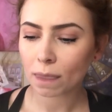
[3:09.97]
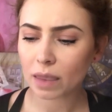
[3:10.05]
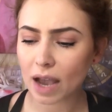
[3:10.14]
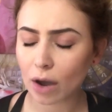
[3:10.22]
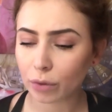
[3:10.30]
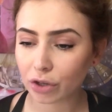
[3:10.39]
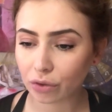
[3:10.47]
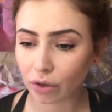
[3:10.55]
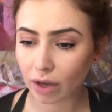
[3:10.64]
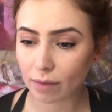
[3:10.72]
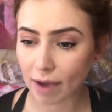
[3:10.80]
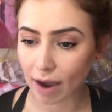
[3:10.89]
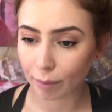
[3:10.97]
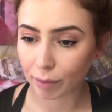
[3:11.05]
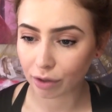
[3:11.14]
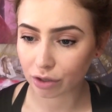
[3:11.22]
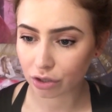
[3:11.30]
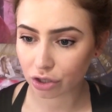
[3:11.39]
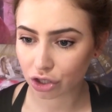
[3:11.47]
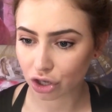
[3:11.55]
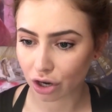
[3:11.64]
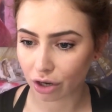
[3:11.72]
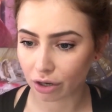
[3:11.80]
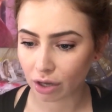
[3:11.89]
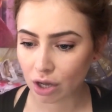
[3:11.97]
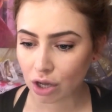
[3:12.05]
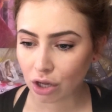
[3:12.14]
Now, when you look at Mac Miller's chart,